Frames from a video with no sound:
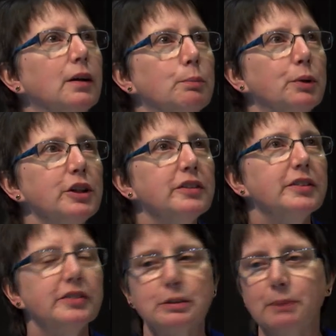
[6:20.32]
pretty
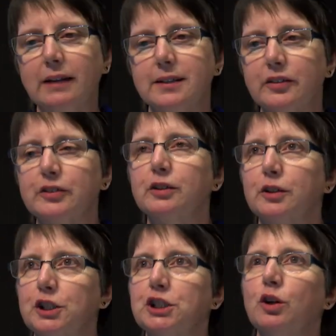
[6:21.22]
systematic
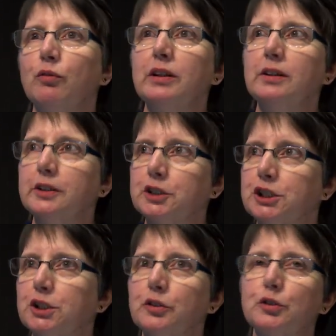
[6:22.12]
search of the
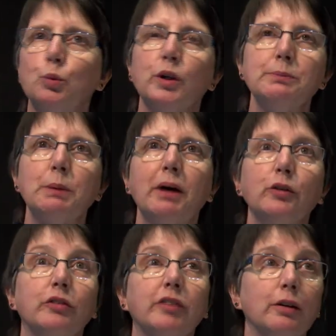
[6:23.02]
literature, so what I'm
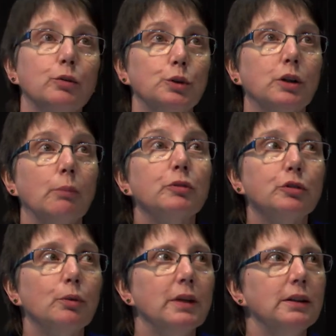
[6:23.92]
about to tell you comes
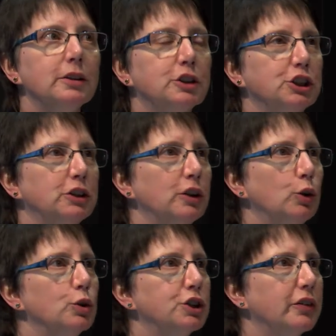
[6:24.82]
from the literature and
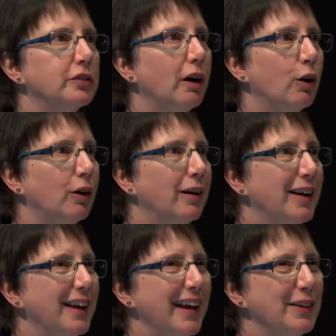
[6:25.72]
not just our
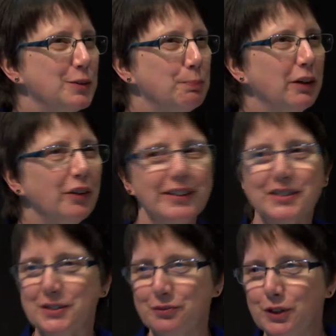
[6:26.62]

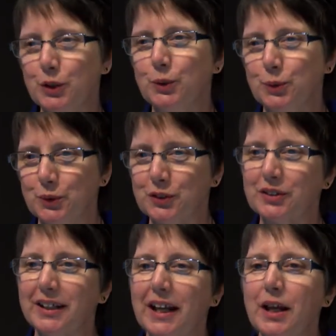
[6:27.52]
experience and
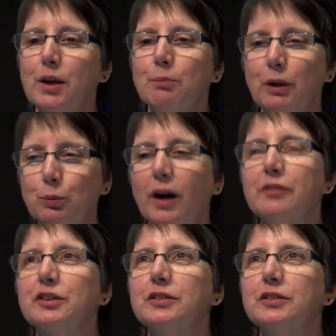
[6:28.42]
views. Midwives are